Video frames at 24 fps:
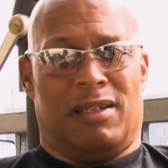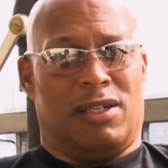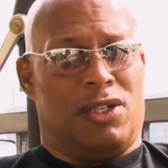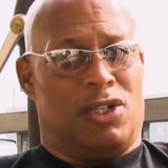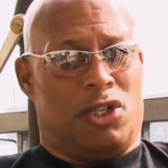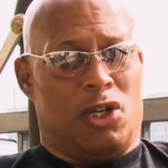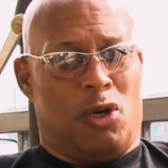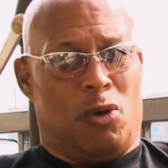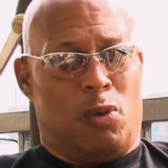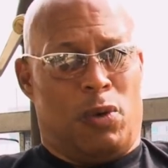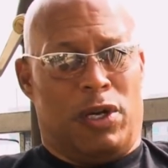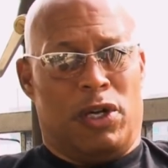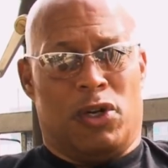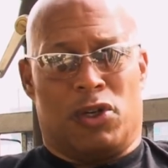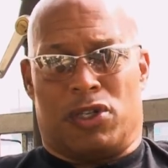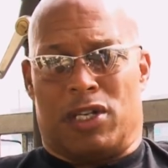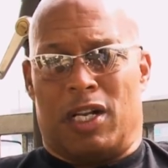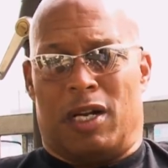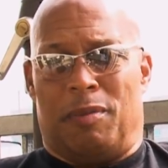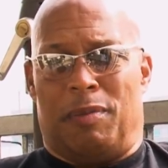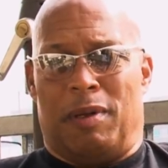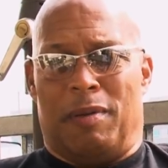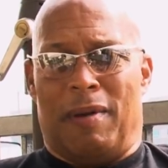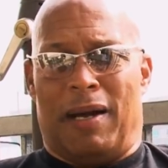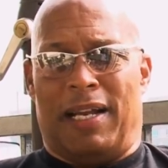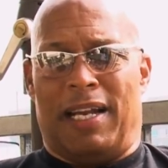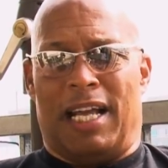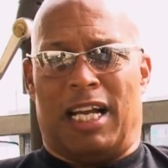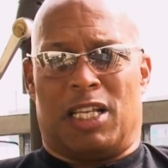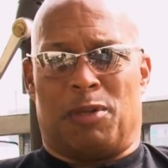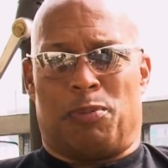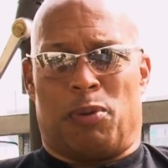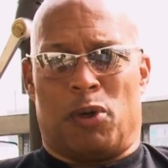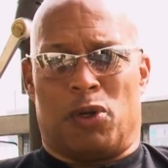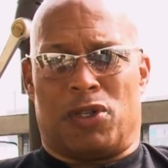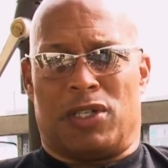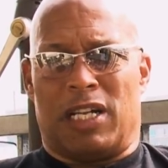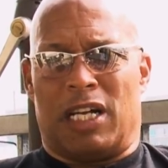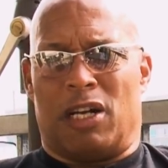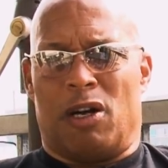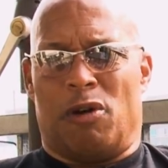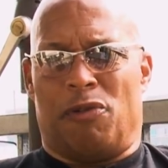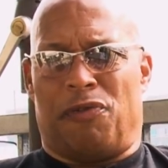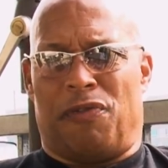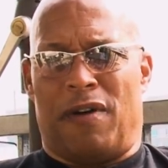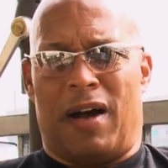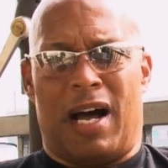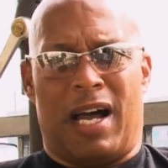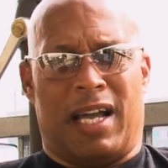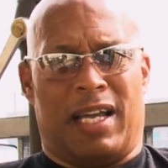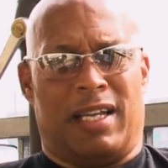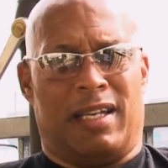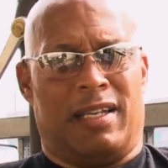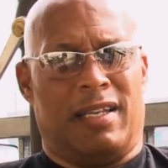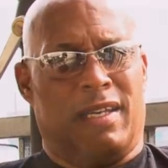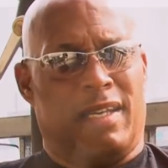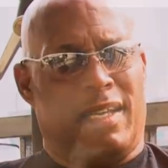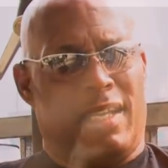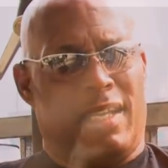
Joe Weider's gonna be my next person I go find